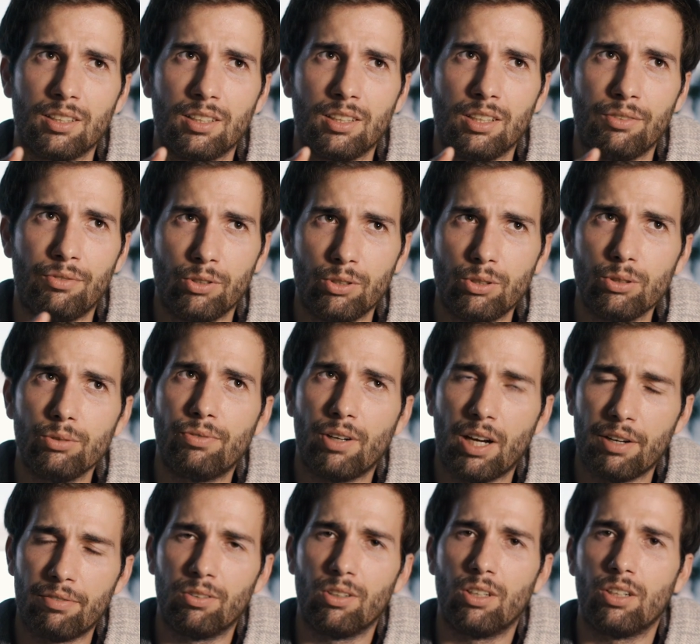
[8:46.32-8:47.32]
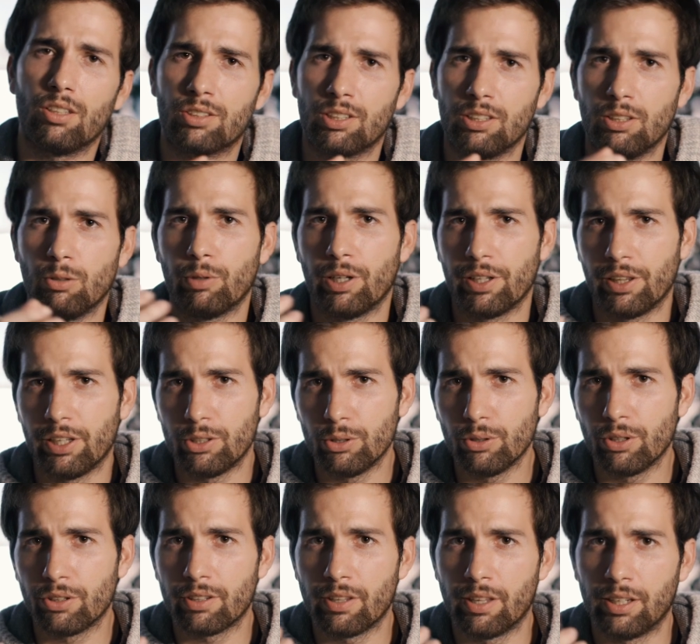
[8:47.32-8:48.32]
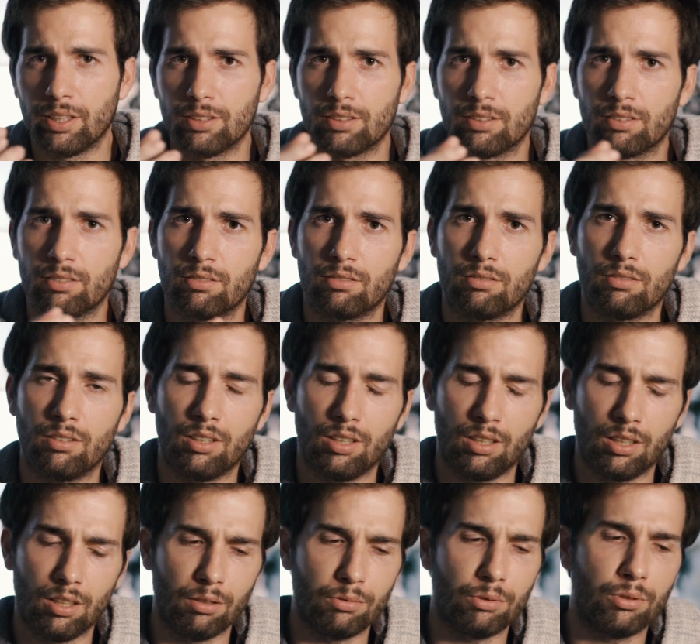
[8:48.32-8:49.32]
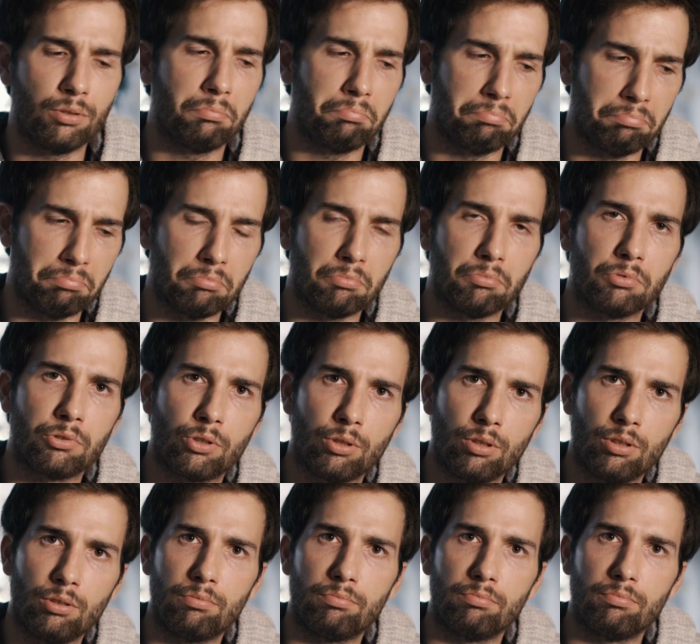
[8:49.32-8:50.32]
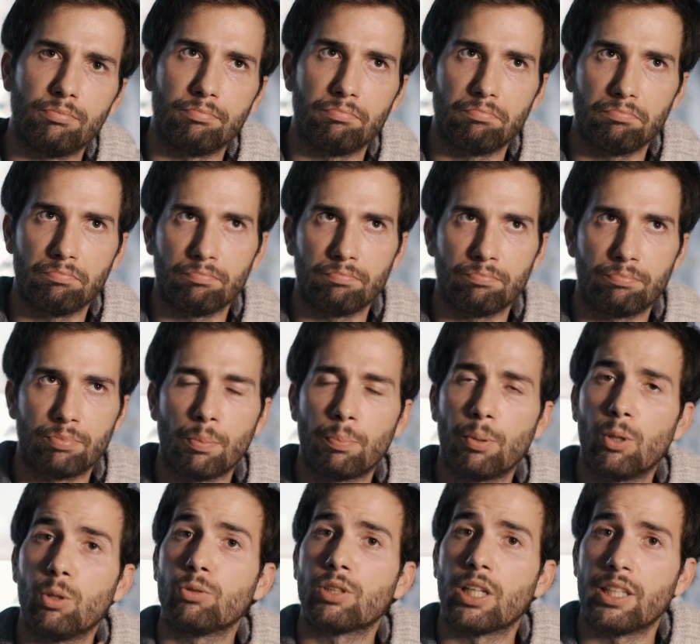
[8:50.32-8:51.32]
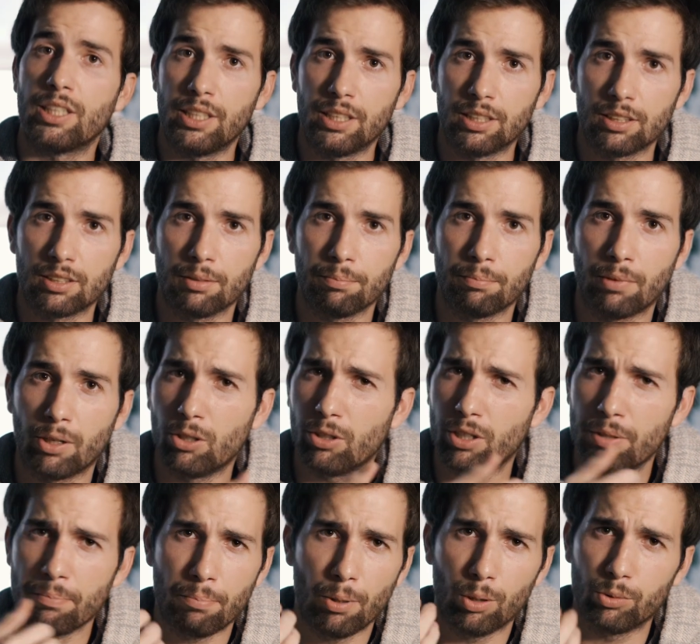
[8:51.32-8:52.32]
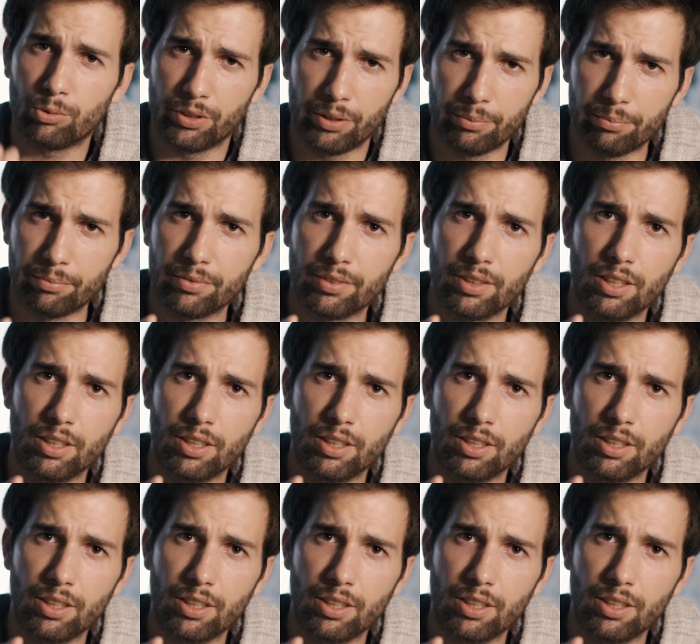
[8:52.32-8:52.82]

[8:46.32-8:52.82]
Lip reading: If you do find flaws in the way they do things, you should propose ideas, but not impose them.